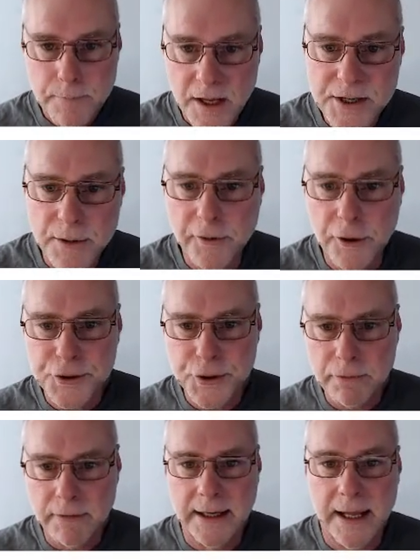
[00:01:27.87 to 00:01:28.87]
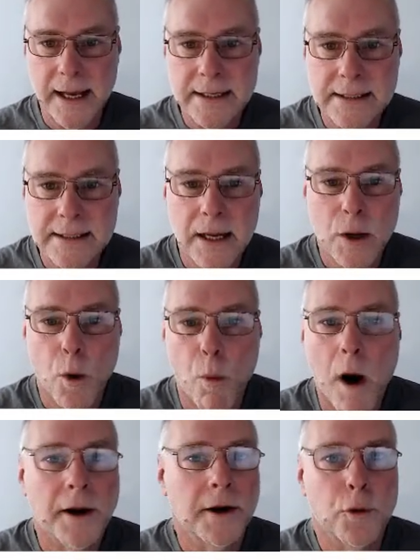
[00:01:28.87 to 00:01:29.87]
So we've got two relays,
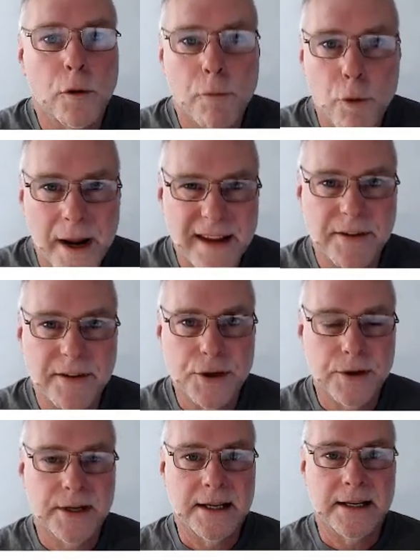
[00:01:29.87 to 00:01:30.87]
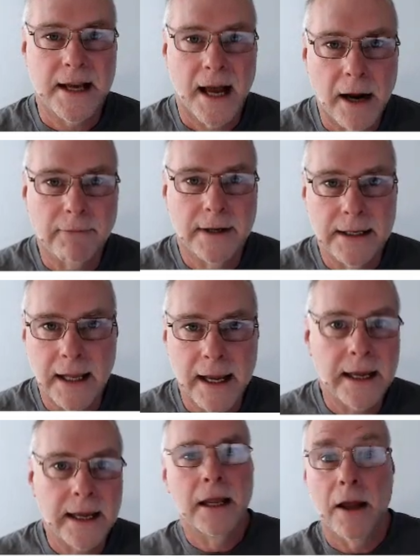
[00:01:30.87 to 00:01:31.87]
one a normal heavy-duty car
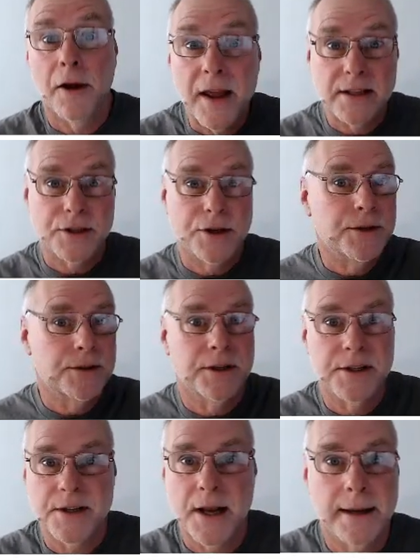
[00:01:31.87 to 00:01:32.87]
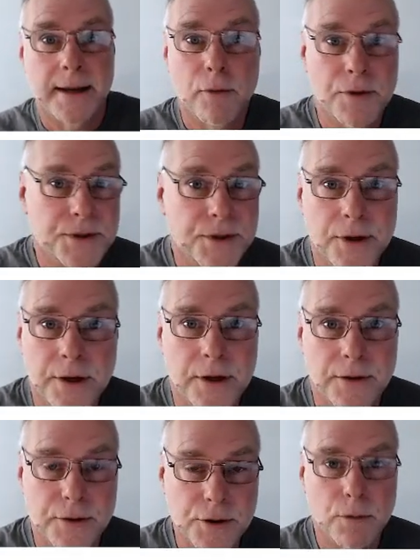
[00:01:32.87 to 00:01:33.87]
relay, and that's used to disable the
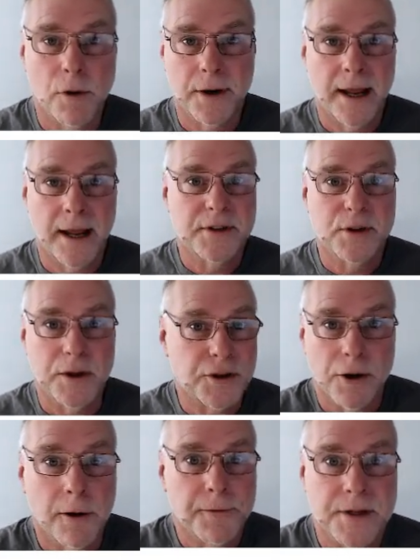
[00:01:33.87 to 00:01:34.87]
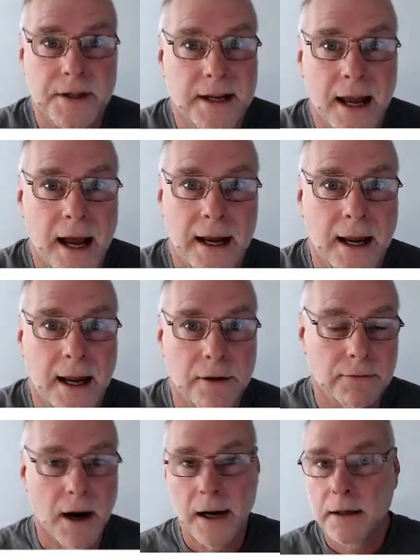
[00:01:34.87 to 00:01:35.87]
circuit that you want to have switched off so the car
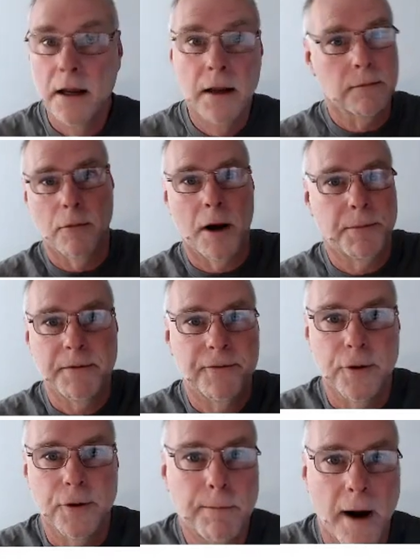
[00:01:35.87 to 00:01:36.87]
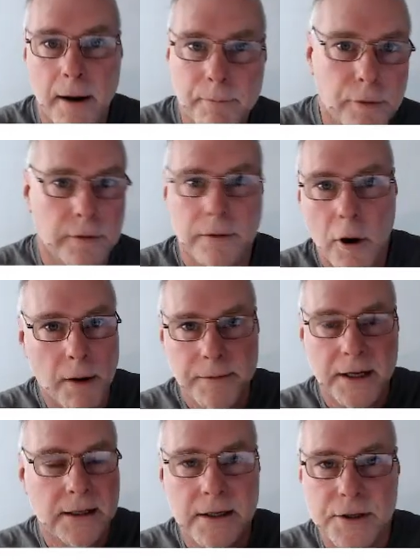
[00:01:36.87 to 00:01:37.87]
can't run. It might be fuel pump or it might
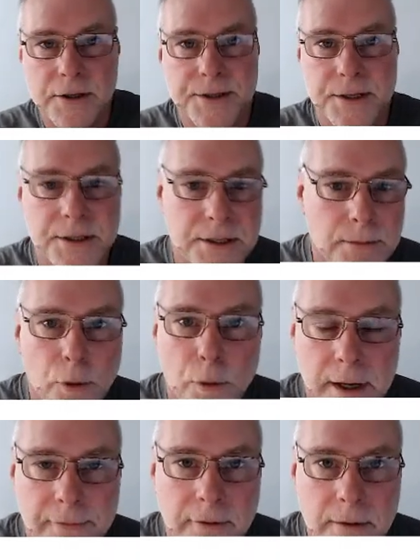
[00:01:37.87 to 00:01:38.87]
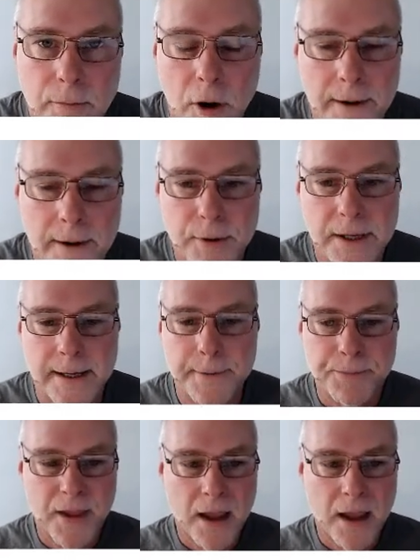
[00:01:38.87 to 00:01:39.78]
be ignition system or whatever it might be.